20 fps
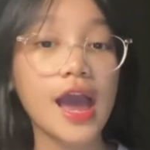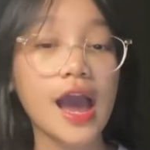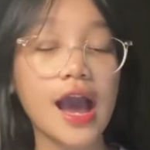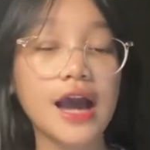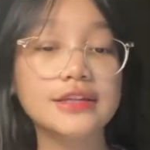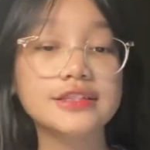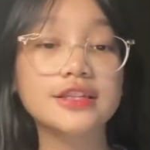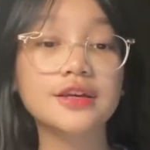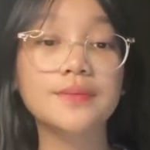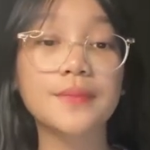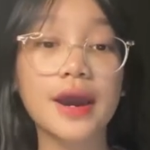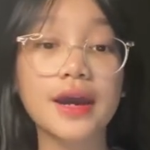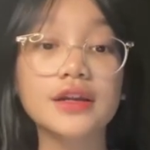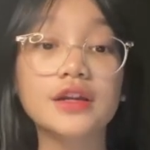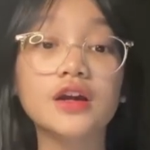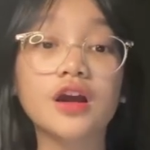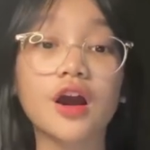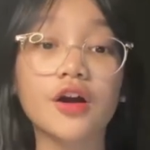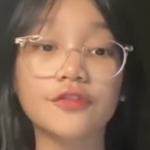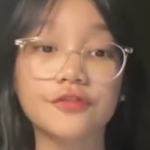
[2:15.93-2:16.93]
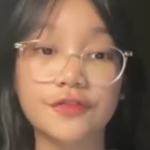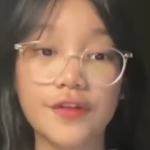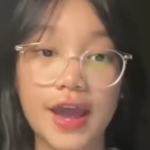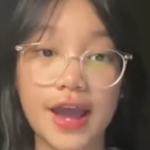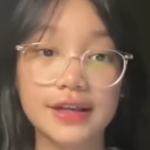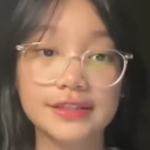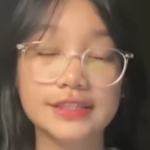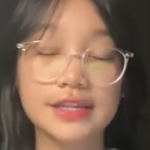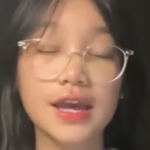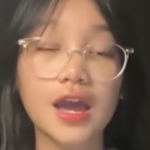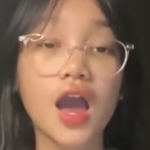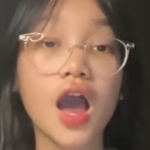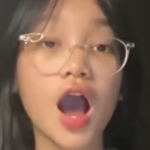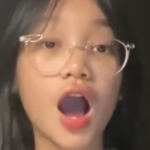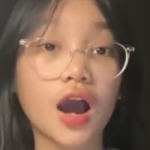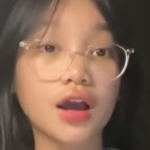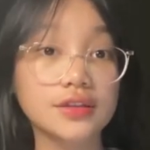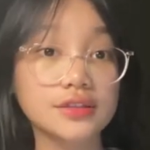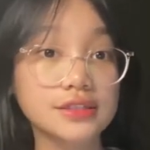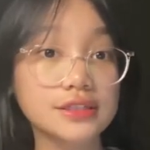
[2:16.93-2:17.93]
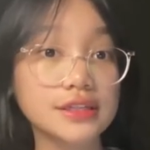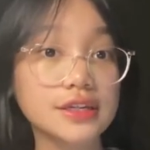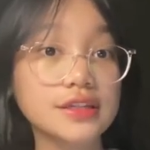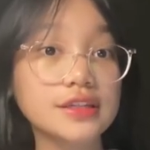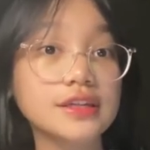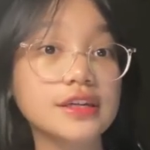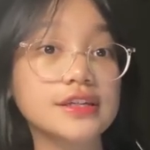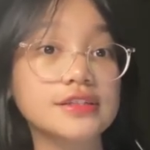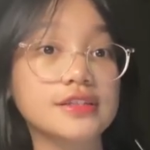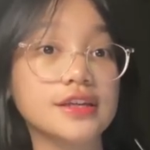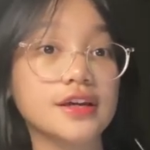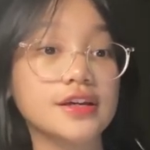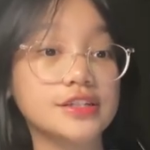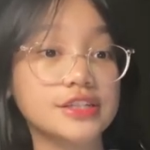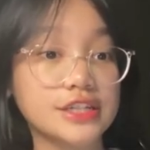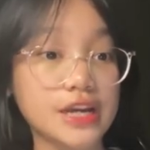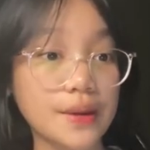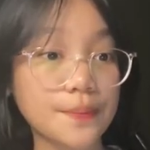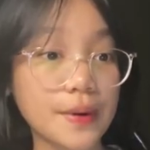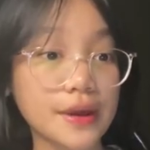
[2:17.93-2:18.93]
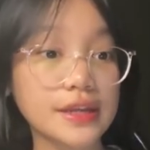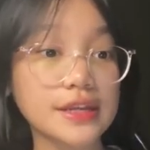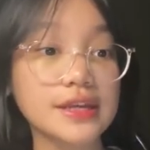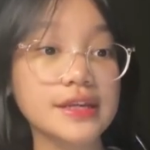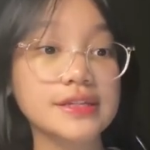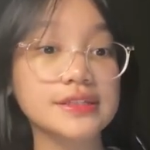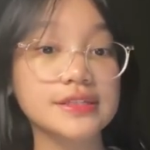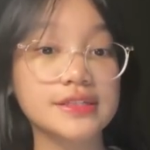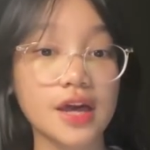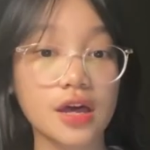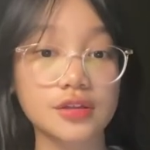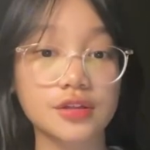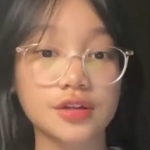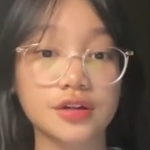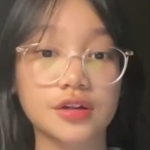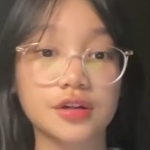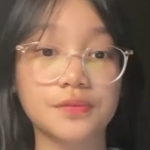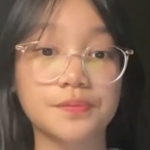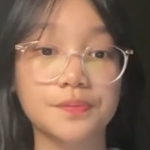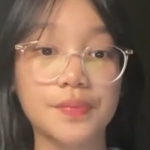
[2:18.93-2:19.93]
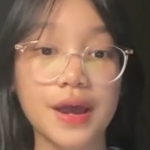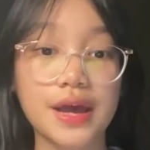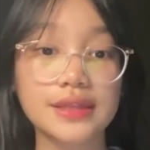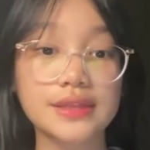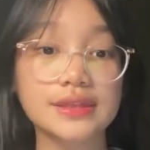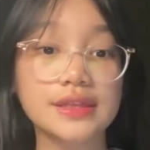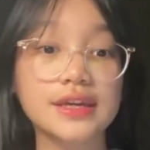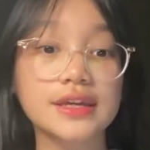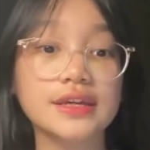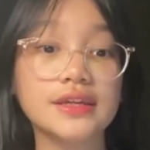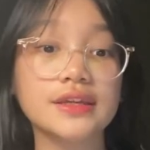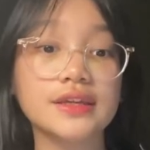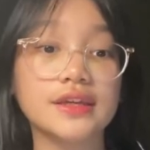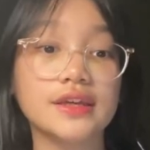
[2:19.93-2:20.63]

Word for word: As a matter of fact, onsen is a Japanese standard bathing